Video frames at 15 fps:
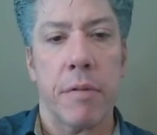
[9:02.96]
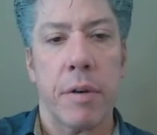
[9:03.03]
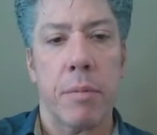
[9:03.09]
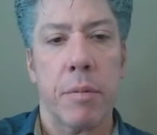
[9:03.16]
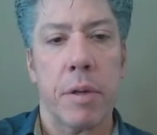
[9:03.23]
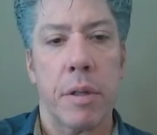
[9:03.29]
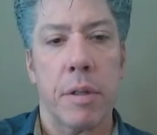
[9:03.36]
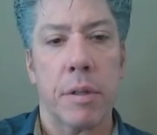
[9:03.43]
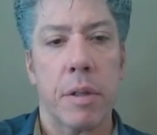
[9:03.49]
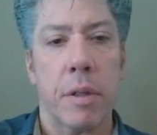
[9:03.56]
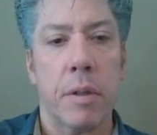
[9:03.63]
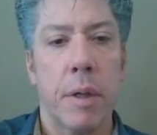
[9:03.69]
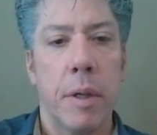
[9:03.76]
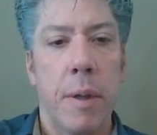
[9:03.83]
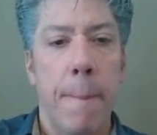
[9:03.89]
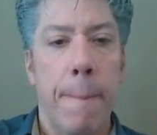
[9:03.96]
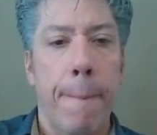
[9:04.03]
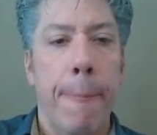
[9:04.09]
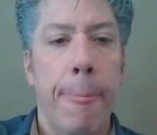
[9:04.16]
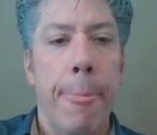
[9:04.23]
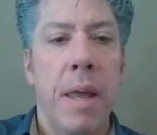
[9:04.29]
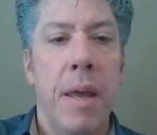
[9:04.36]
number also.
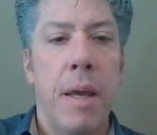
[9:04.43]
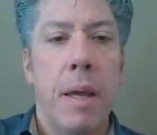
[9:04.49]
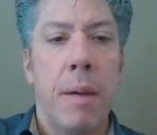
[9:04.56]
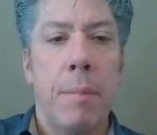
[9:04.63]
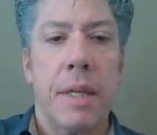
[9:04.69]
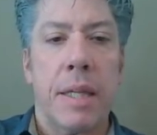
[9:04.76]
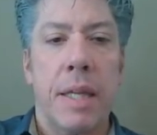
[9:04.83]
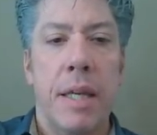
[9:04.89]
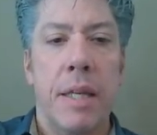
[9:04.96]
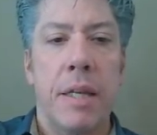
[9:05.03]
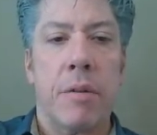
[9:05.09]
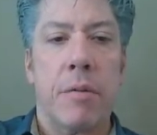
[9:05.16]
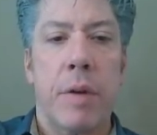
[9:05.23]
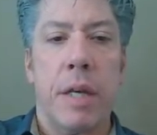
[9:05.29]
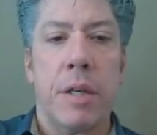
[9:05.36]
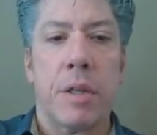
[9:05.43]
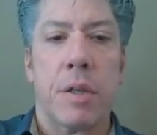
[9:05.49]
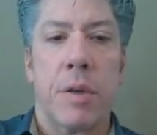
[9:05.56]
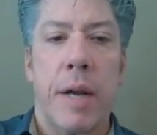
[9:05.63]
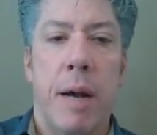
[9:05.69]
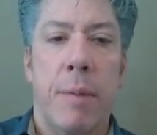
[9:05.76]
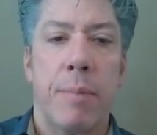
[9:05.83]
But then
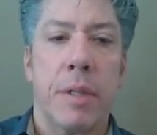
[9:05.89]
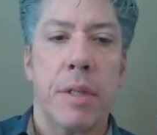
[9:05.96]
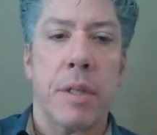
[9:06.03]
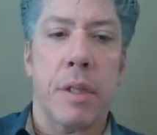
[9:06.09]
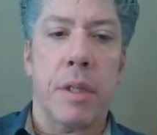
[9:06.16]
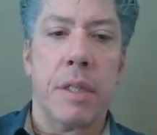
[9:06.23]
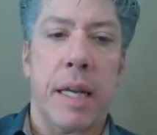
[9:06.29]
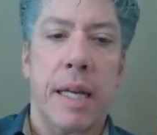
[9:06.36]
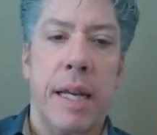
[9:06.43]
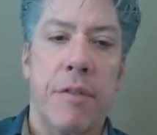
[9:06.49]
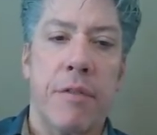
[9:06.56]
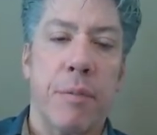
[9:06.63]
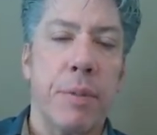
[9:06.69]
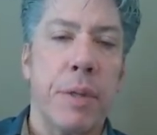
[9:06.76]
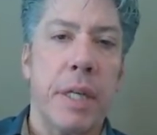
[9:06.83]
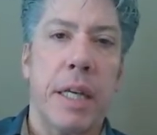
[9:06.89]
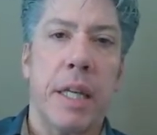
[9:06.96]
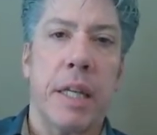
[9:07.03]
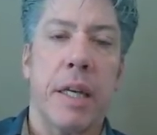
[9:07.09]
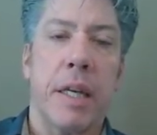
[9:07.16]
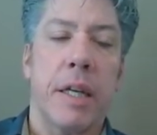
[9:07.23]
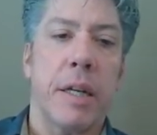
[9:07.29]
register outputs, it looks like I haven't put
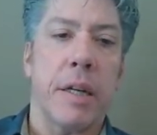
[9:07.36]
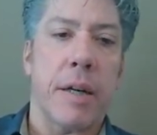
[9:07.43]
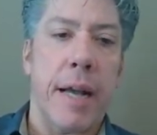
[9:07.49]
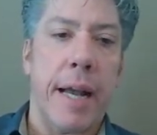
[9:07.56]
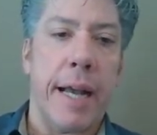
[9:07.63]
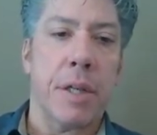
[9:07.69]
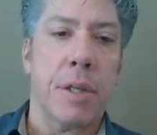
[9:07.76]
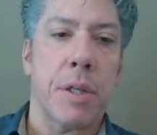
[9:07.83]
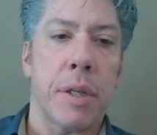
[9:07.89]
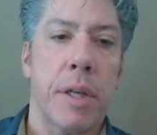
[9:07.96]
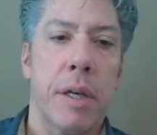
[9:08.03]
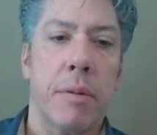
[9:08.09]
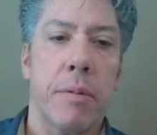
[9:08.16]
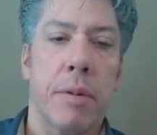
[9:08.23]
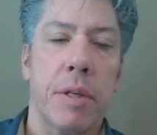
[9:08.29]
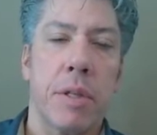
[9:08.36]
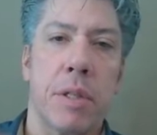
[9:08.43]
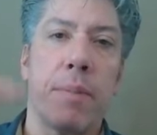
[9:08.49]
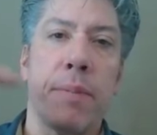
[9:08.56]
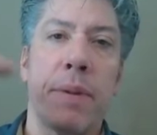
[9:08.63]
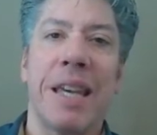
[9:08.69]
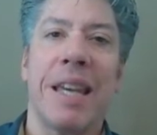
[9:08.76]
anything in here. Actually, this is
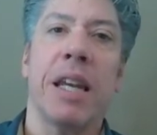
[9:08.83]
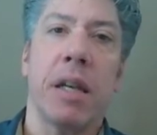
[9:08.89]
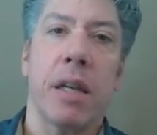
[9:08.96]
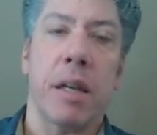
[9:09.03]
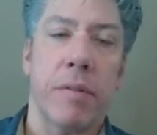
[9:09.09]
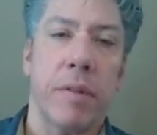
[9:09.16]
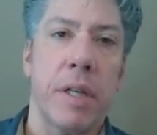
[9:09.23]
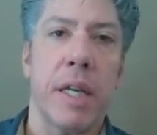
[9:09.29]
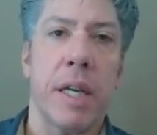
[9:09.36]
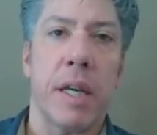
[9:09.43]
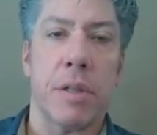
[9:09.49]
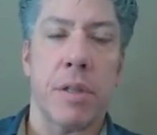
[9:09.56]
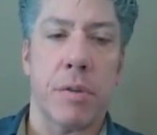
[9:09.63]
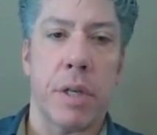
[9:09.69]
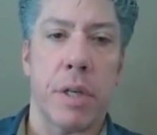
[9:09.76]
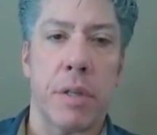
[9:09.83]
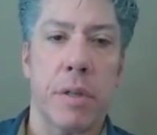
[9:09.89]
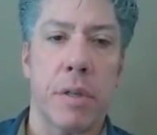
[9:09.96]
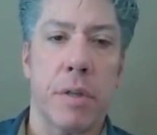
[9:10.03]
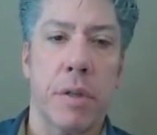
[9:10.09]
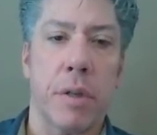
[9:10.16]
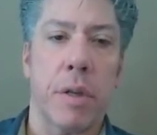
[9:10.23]
the beginning of the DS
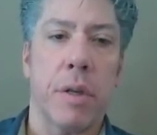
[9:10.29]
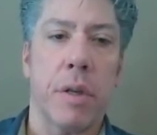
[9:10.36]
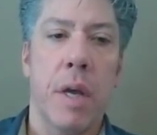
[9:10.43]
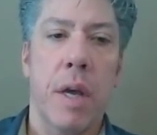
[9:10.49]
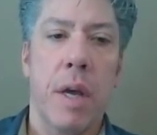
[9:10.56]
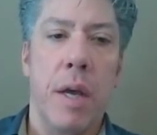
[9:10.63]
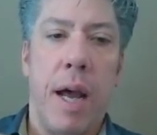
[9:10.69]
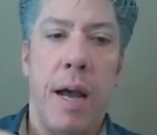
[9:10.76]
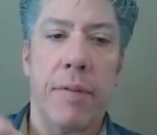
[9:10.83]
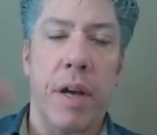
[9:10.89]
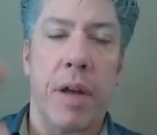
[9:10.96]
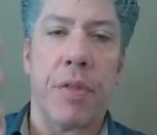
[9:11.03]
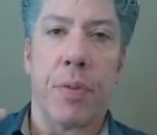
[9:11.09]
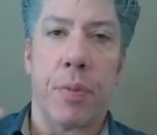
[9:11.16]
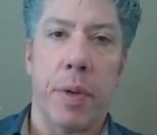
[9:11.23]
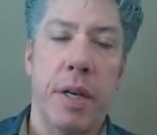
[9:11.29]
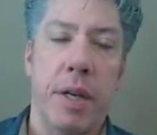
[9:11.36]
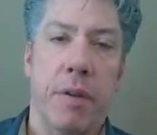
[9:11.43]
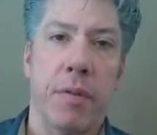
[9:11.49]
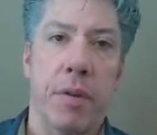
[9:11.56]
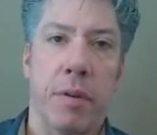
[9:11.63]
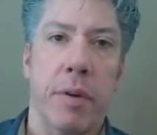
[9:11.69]
addresses. So the I've got three
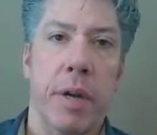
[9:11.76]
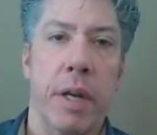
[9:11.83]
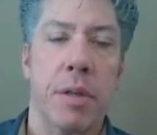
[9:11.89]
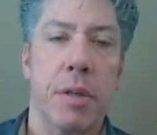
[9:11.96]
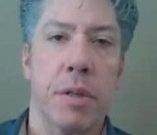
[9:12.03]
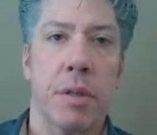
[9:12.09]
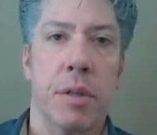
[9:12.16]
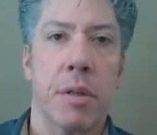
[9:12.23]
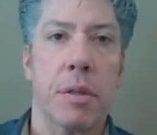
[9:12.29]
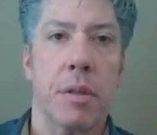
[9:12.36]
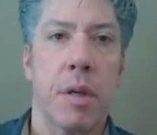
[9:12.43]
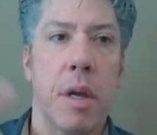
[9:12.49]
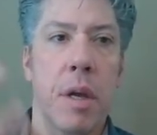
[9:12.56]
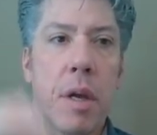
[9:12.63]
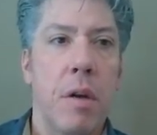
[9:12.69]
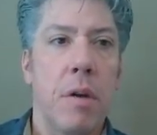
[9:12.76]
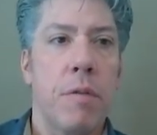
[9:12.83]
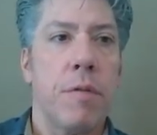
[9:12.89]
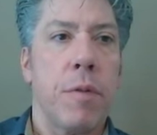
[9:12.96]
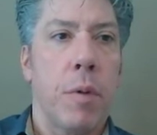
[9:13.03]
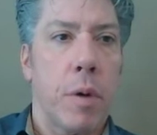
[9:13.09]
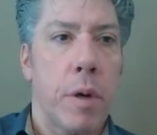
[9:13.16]
different registers
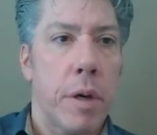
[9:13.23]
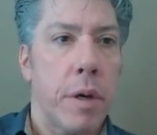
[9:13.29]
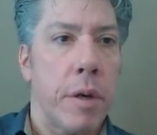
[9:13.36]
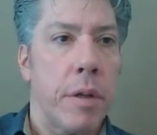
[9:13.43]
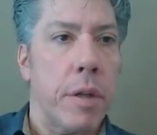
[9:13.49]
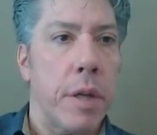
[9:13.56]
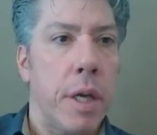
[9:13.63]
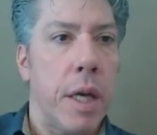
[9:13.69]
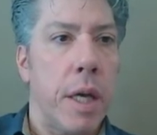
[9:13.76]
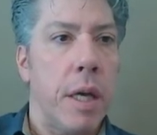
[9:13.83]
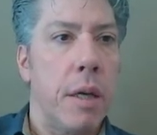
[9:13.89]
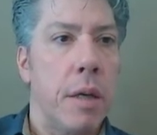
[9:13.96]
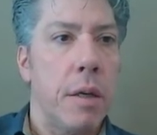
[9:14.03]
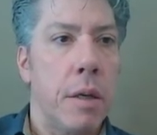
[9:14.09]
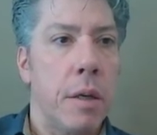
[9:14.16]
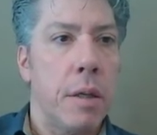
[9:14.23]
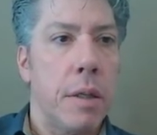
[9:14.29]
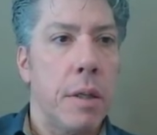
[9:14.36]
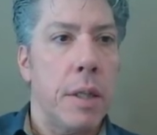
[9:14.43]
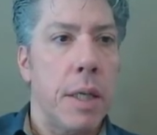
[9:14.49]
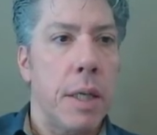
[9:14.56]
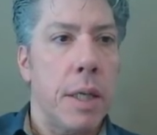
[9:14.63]
for the,
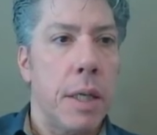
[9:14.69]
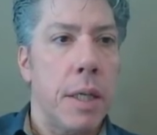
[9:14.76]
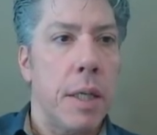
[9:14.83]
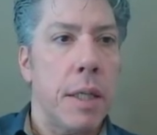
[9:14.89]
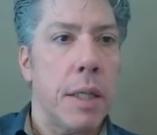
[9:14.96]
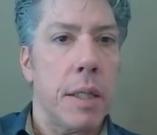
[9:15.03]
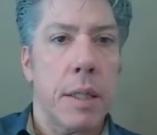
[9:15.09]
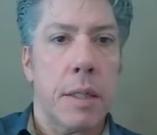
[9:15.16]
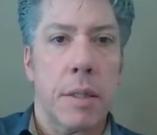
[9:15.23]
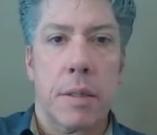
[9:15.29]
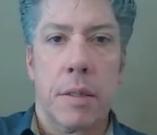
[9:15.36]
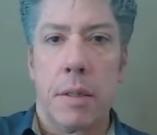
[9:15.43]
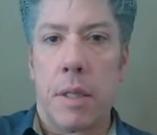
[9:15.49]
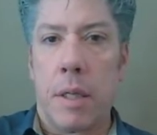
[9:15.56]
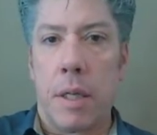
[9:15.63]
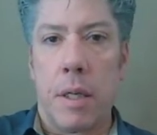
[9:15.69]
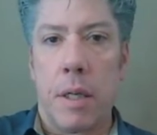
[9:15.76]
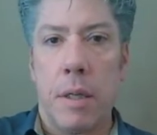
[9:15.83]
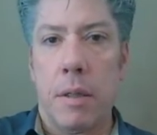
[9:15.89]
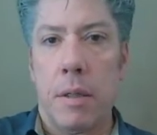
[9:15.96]
uh, let's see,